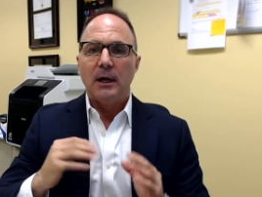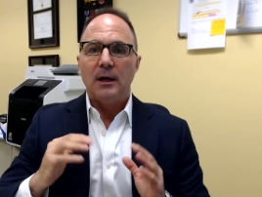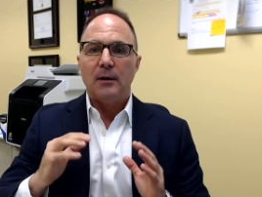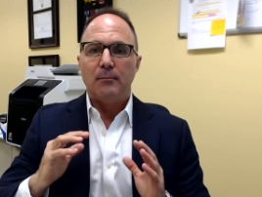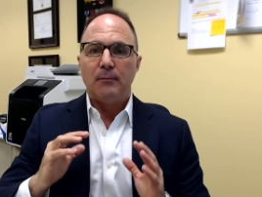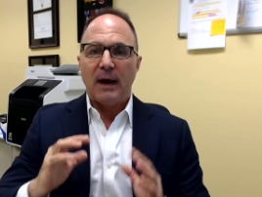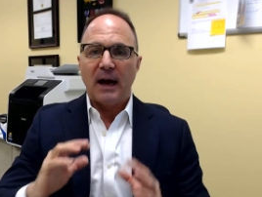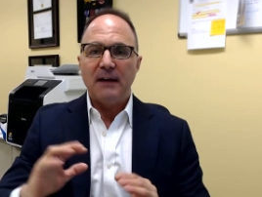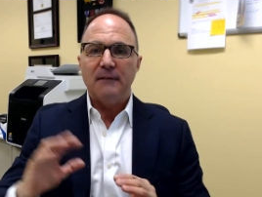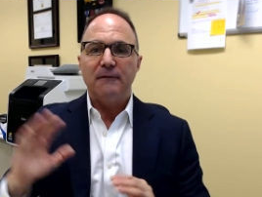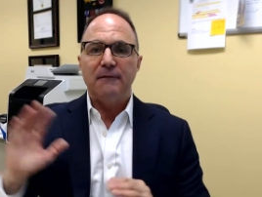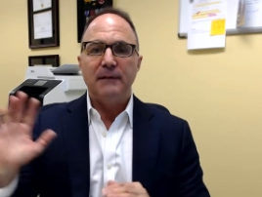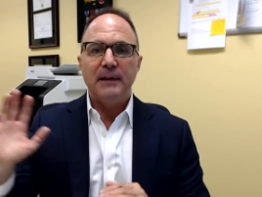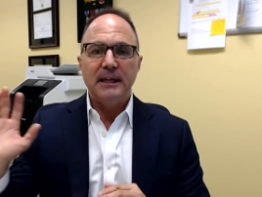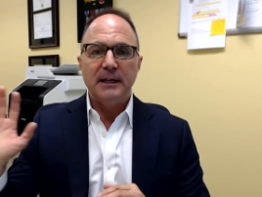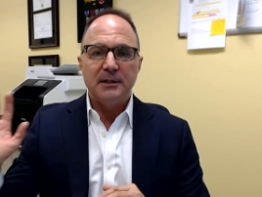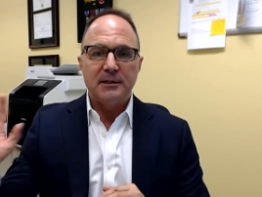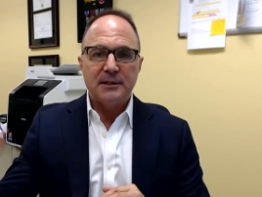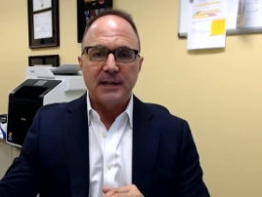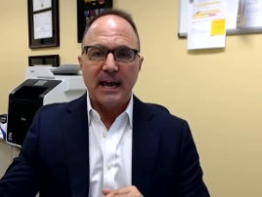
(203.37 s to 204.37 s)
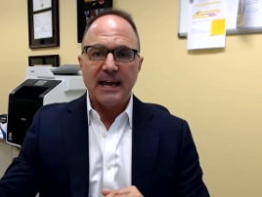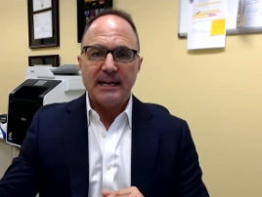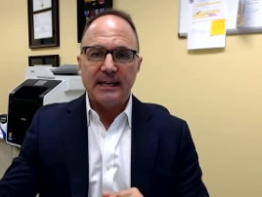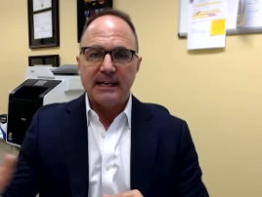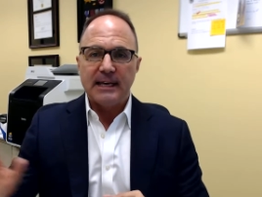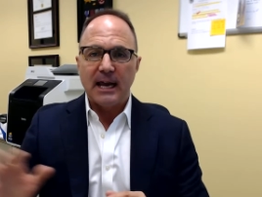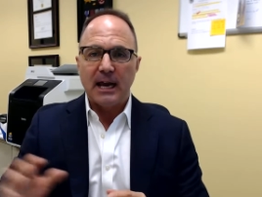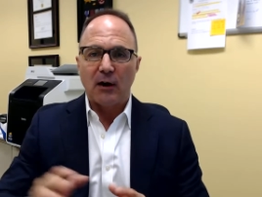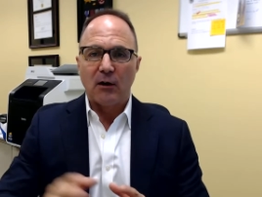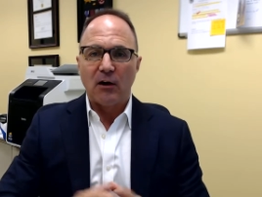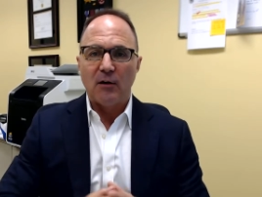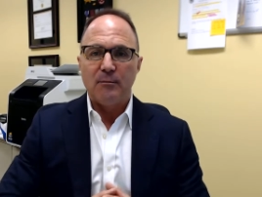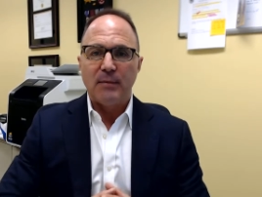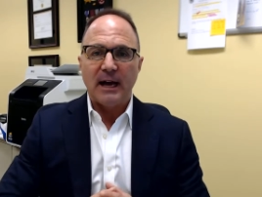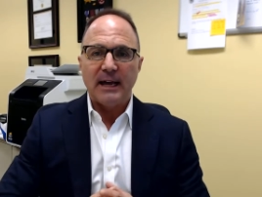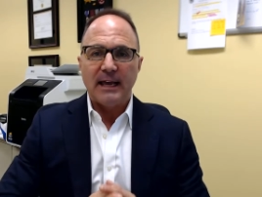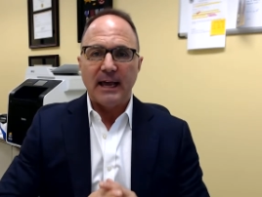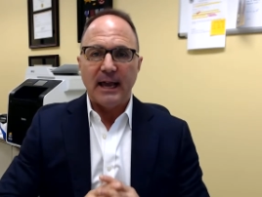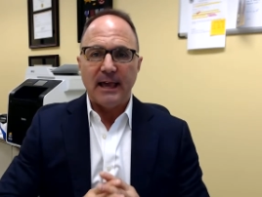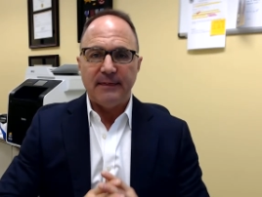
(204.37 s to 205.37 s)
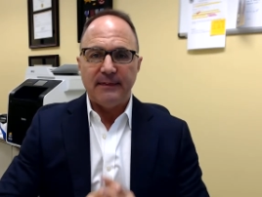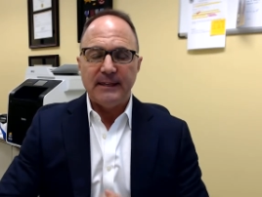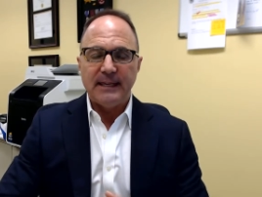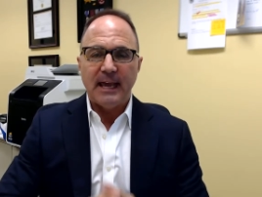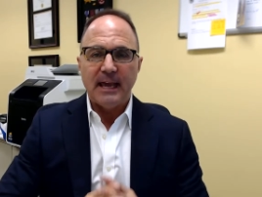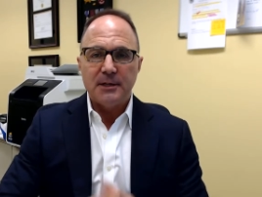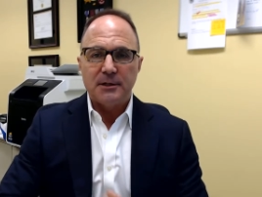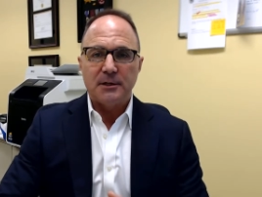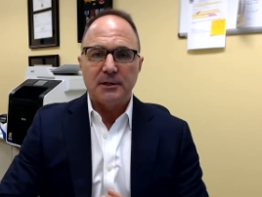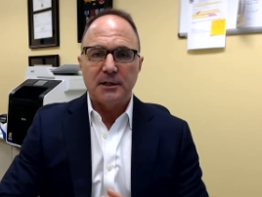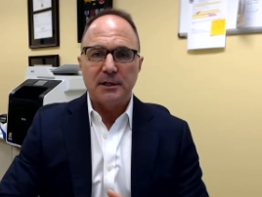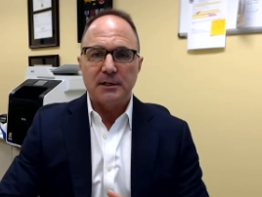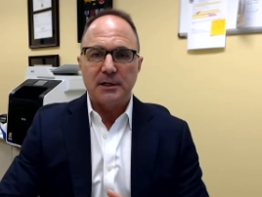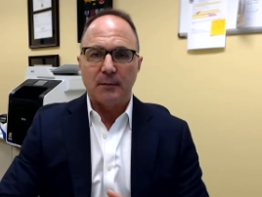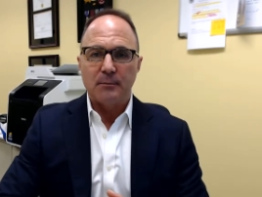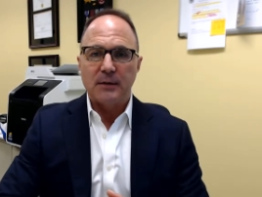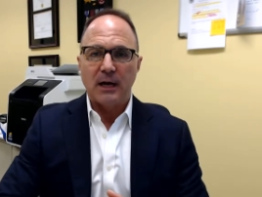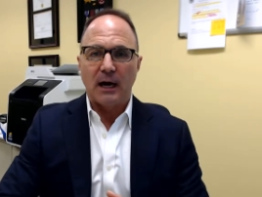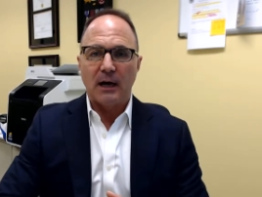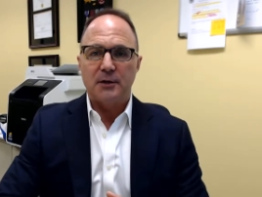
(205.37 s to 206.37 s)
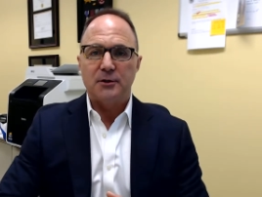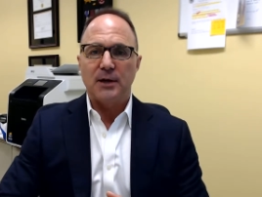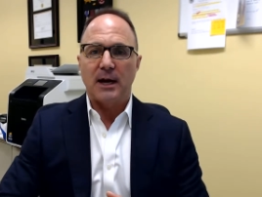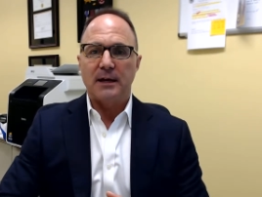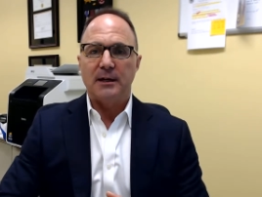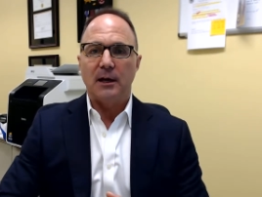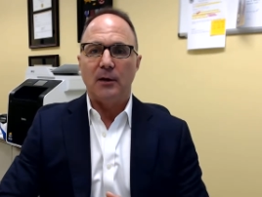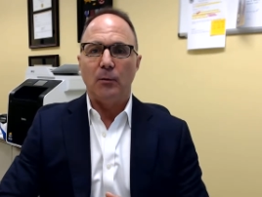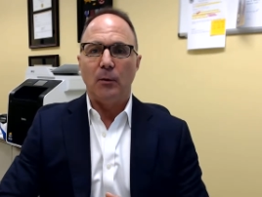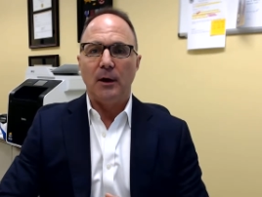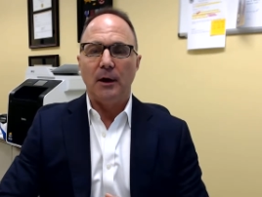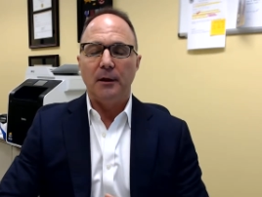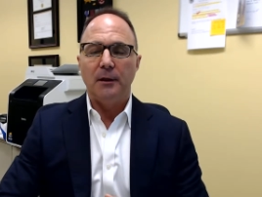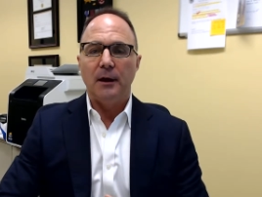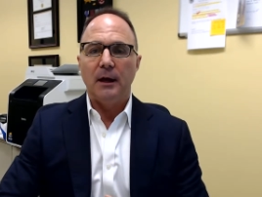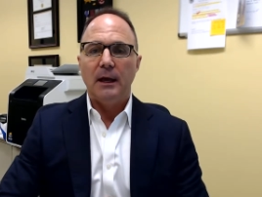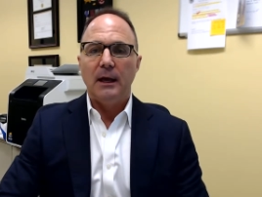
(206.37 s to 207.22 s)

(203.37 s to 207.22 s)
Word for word: My fee is taken care of by the agencies I'm contracted with.